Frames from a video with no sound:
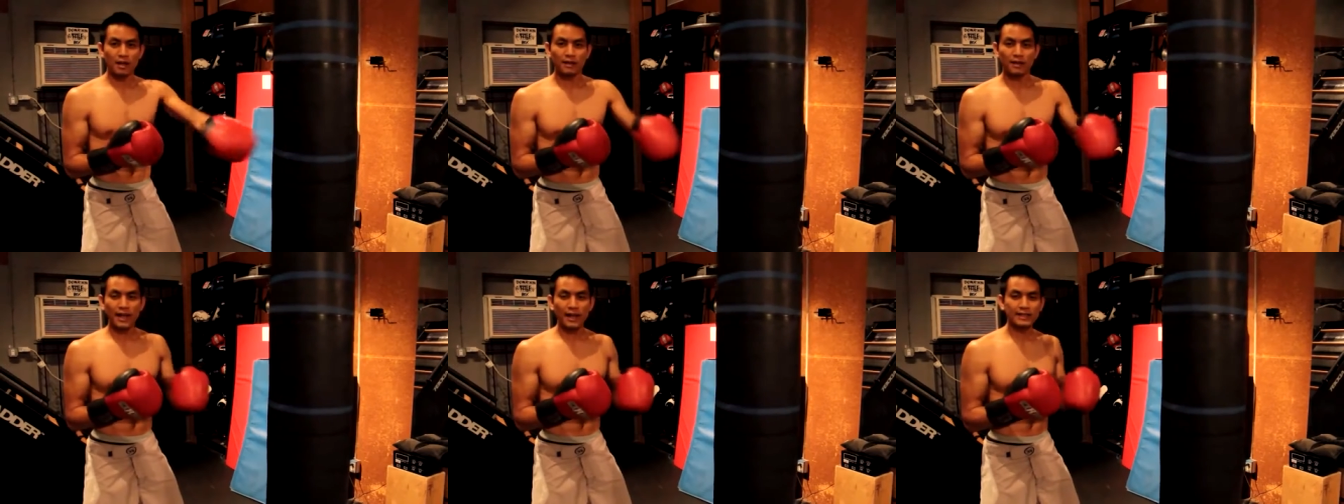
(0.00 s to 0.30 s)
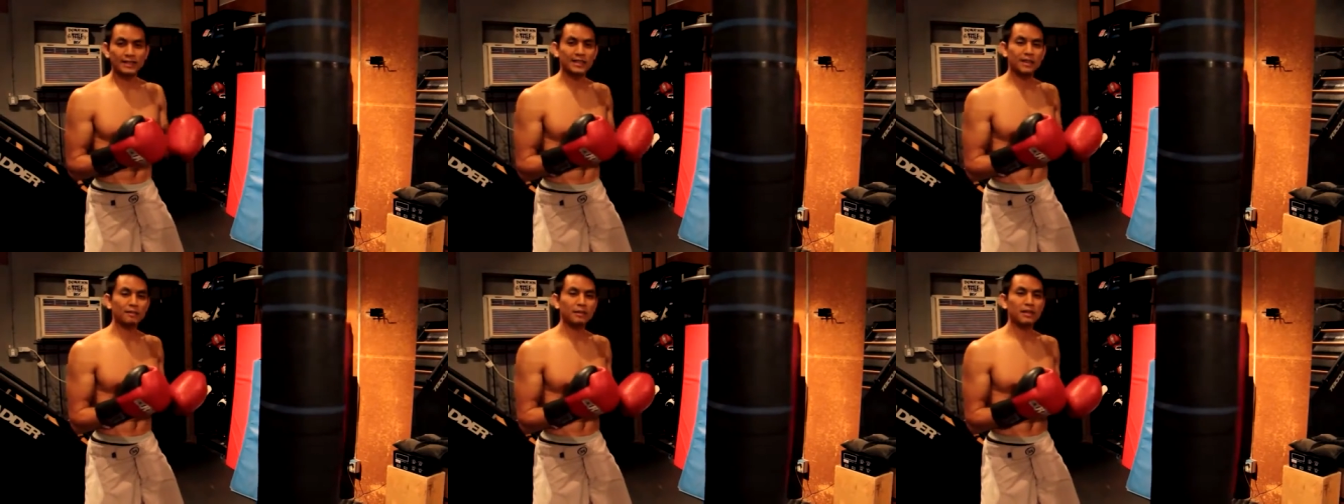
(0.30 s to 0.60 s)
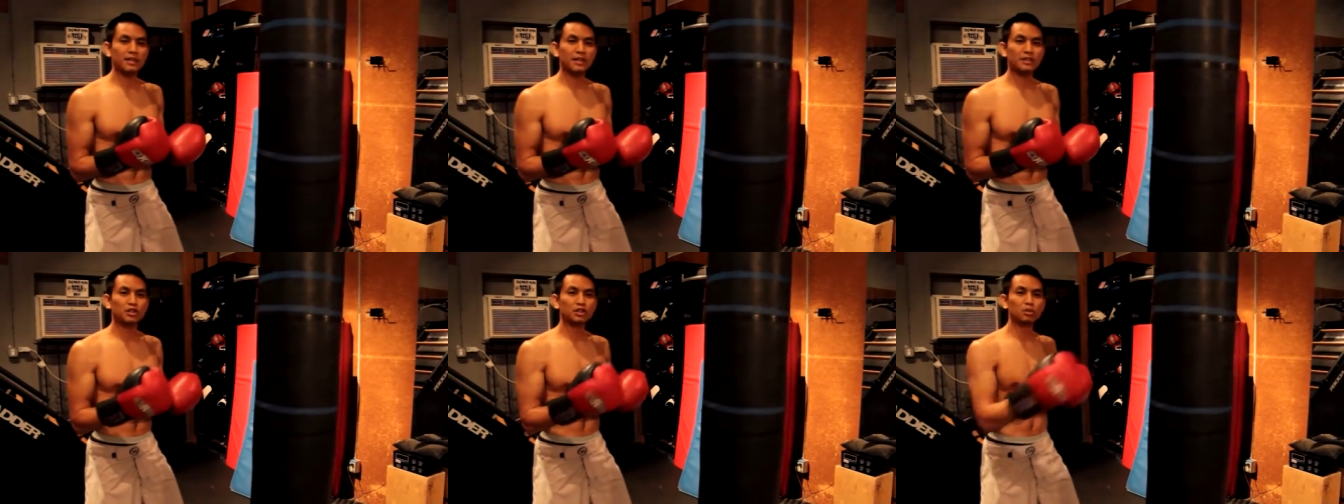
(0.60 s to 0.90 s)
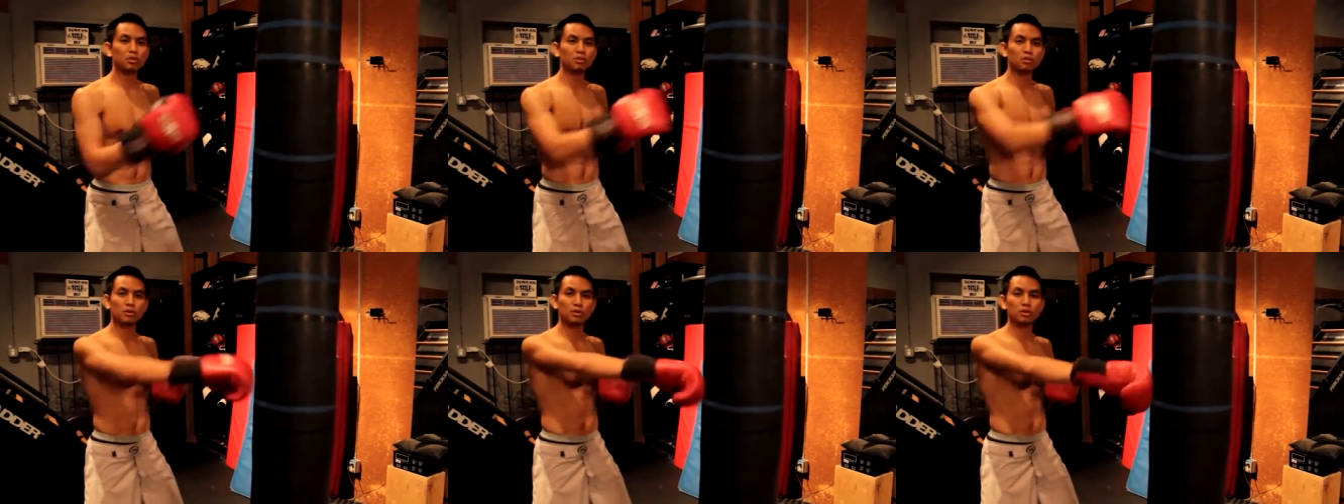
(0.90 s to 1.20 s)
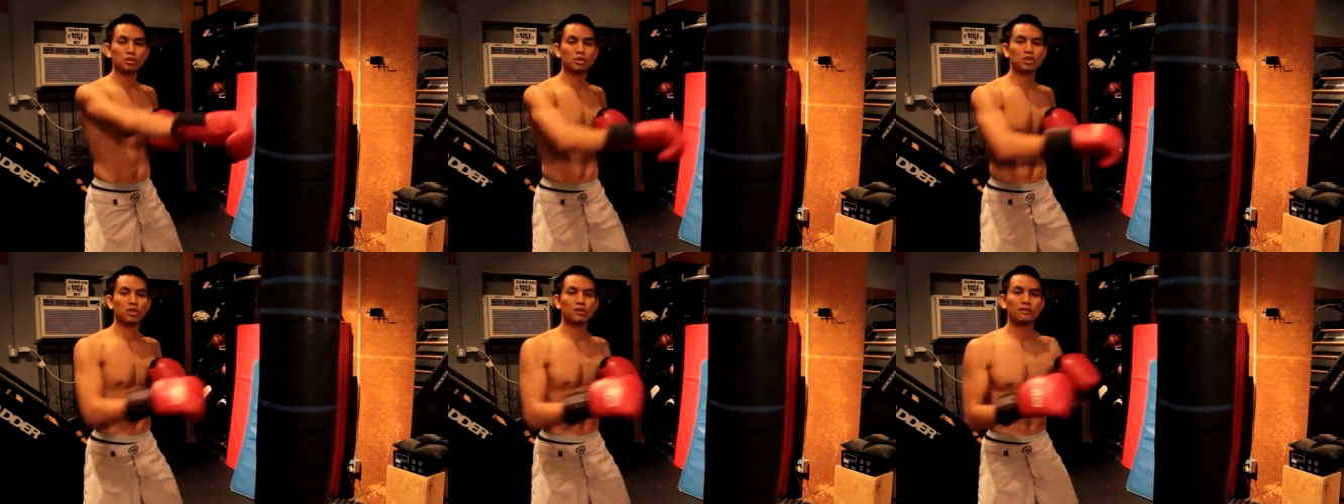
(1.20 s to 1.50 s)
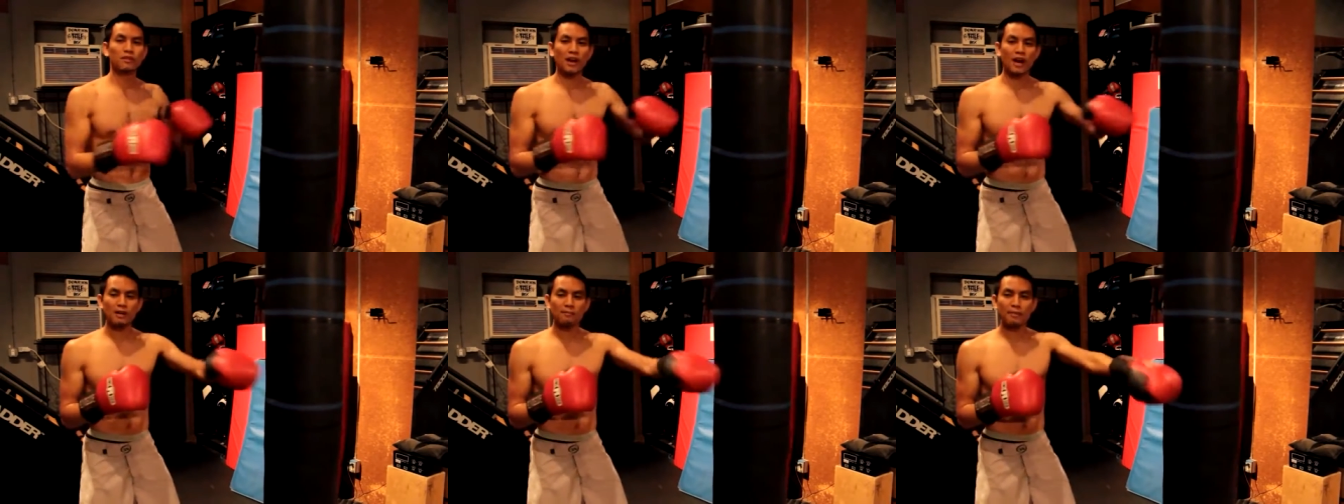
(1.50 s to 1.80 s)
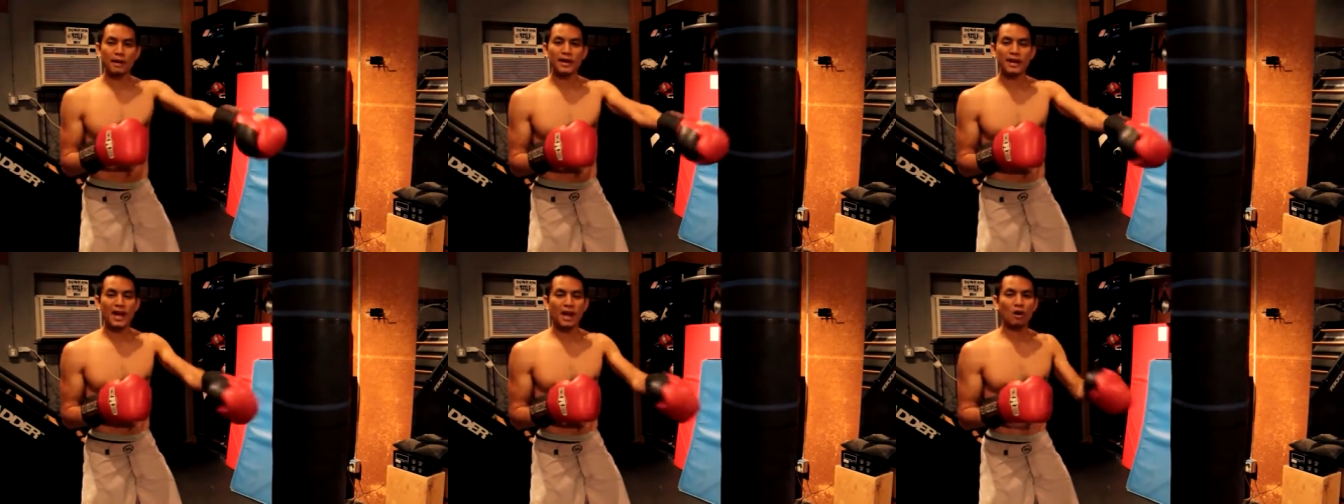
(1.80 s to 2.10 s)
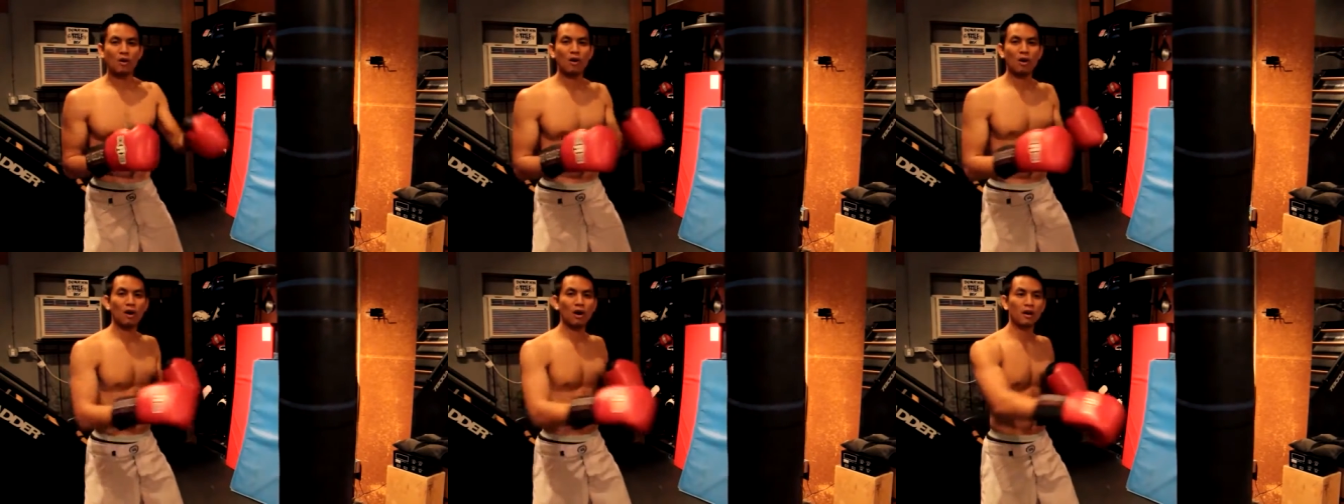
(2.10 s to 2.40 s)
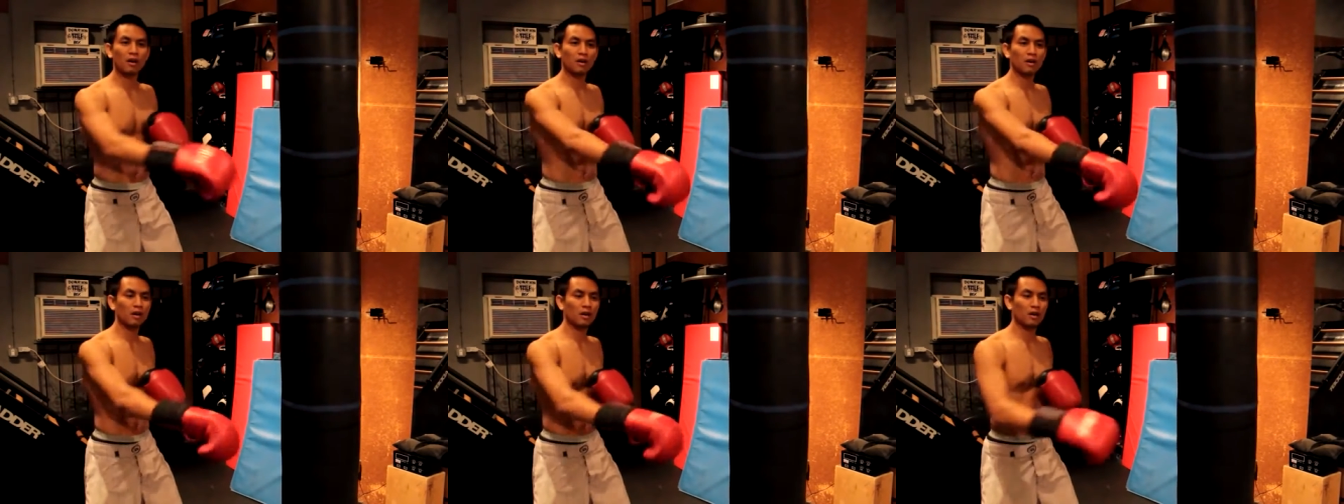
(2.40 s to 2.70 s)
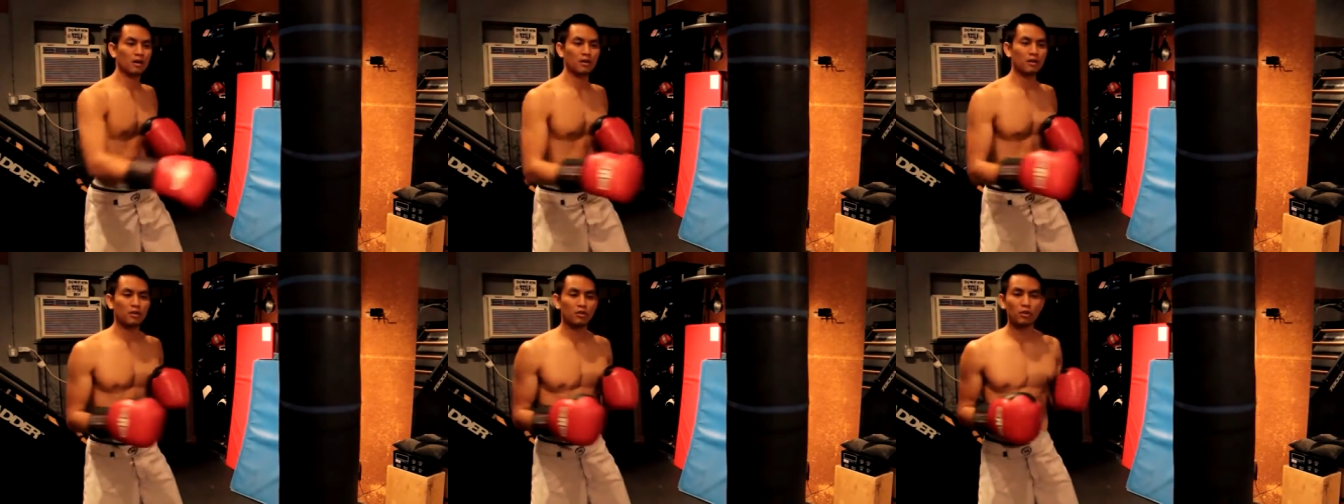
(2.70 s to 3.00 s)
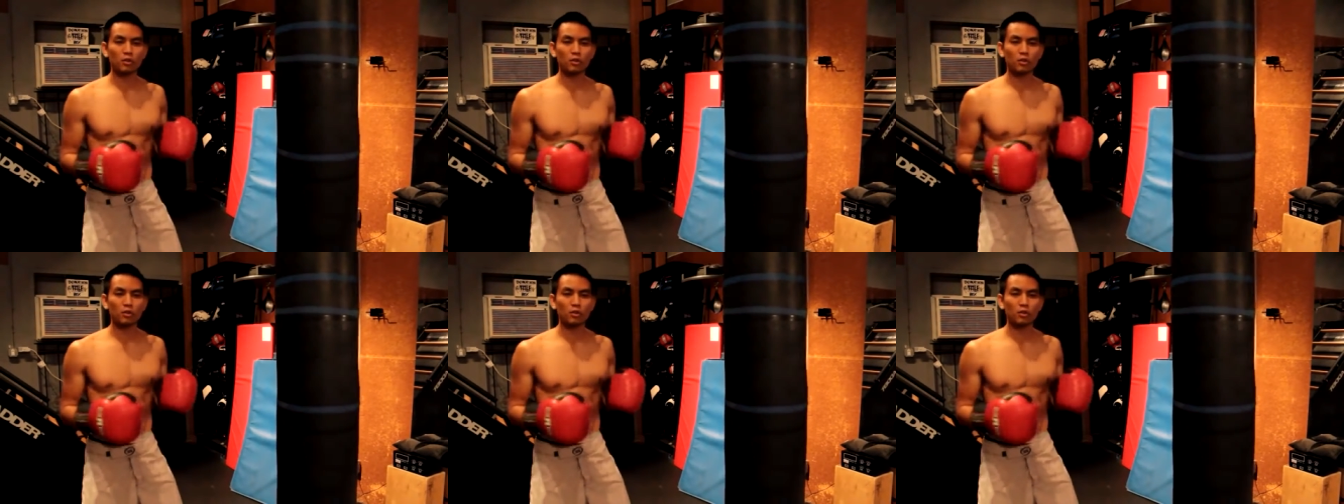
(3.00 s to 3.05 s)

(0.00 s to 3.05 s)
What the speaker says: That's something that you should have gotten by now